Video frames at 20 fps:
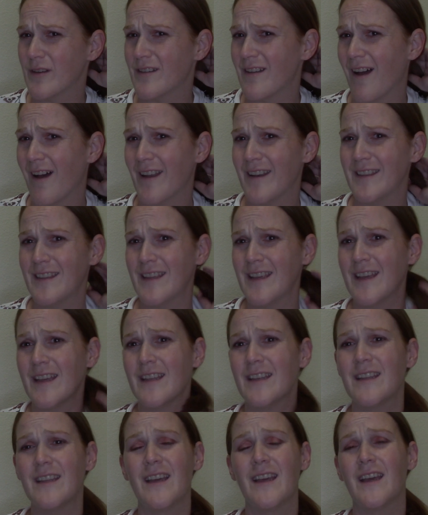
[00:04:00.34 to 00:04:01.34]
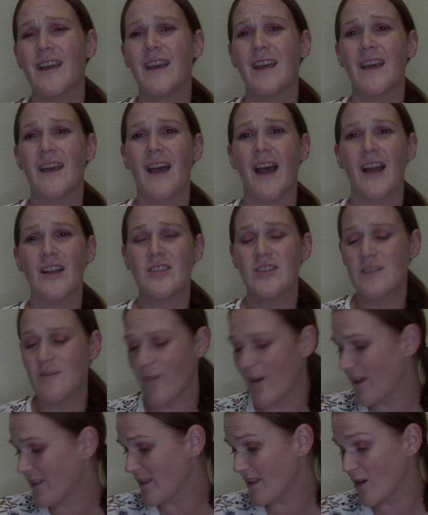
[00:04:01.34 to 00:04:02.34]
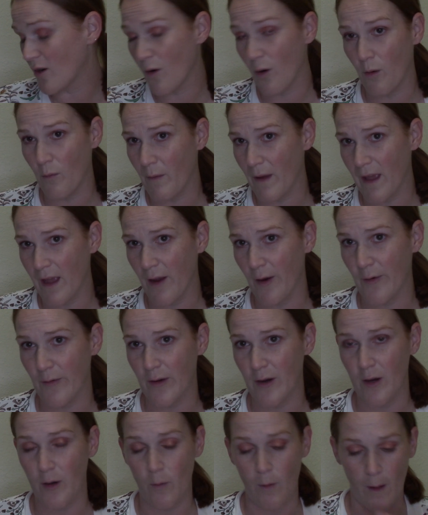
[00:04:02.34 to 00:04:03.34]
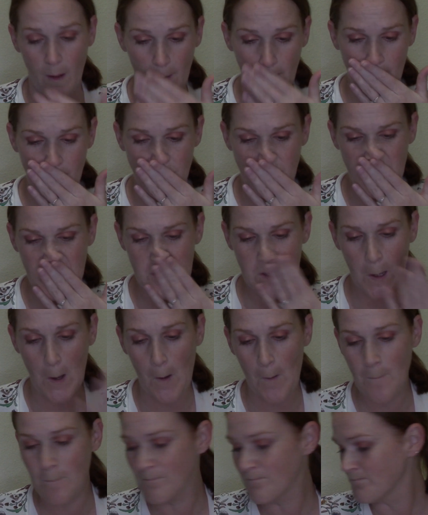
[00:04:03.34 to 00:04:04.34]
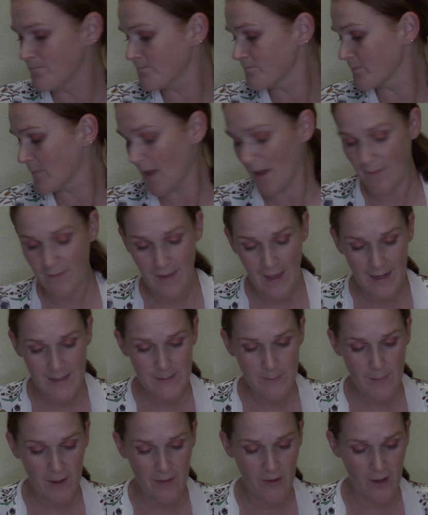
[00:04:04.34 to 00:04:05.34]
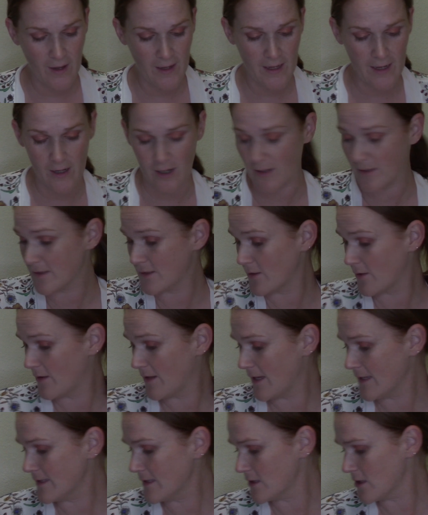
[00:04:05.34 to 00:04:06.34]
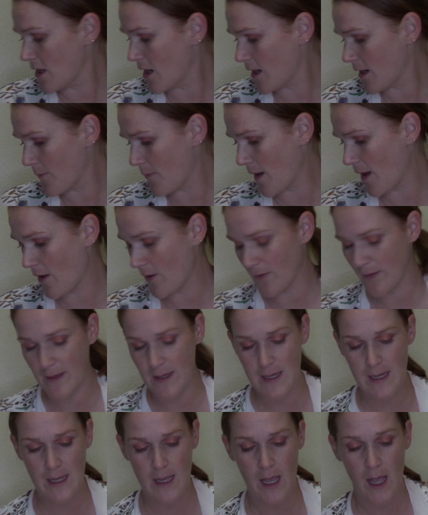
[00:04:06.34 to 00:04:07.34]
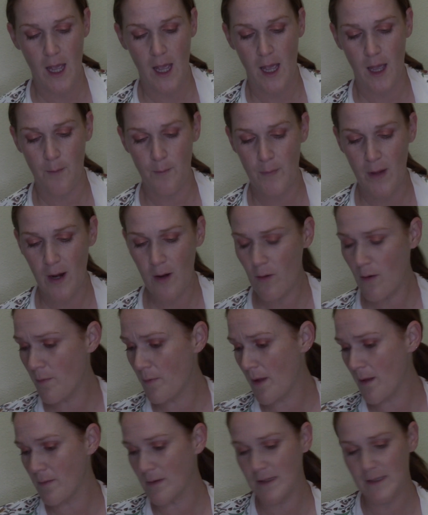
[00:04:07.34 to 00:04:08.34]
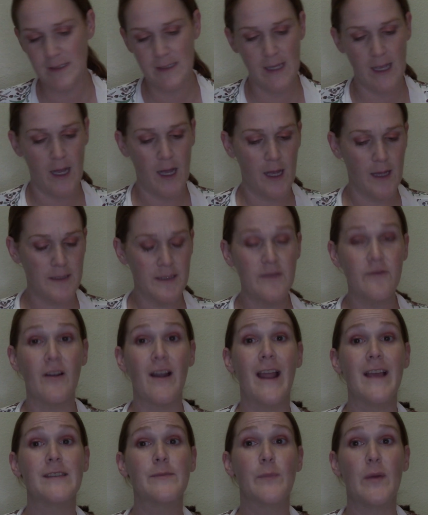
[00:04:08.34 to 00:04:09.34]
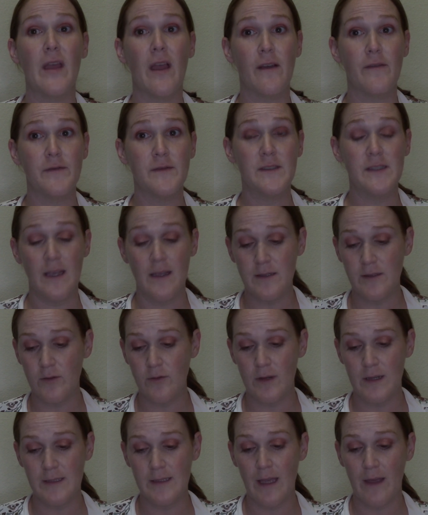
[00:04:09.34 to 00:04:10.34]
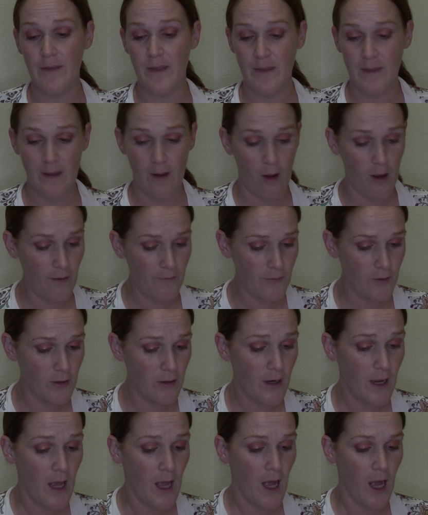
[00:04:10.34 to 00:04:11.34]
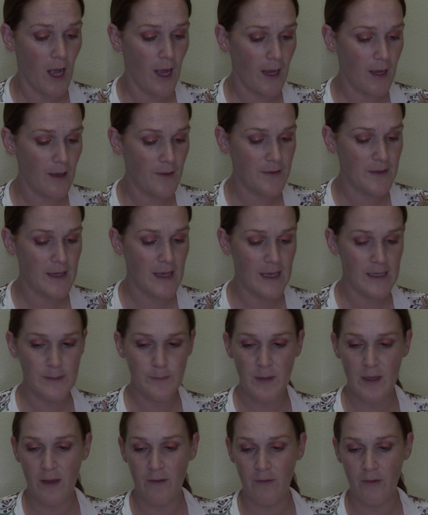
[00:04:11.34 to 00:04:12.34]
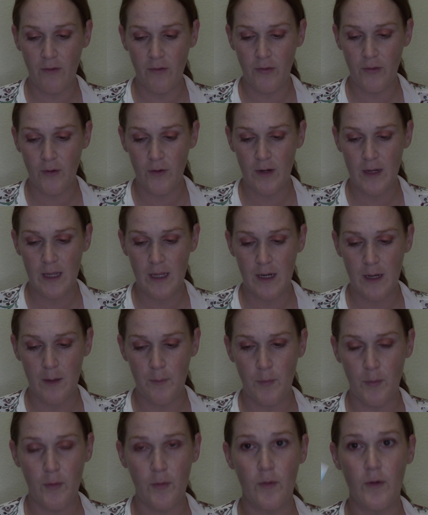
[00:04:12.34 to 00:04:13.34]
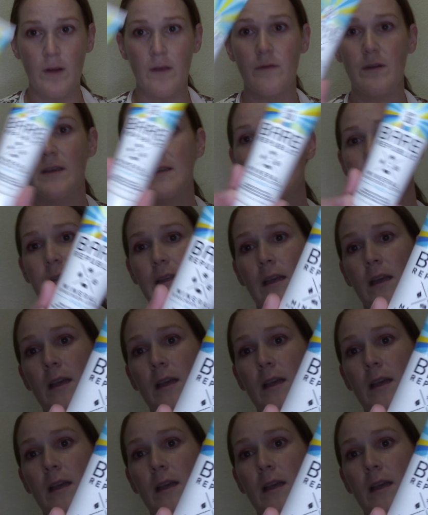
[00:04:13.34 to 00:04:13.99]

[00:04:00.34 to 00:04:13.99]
knot at the end. I just find they don't hold my hair very well. So that is my thought here. So let's talk about the Bare Republic's different SPF sunscreens that they offer. I got the SPF 30 in a previous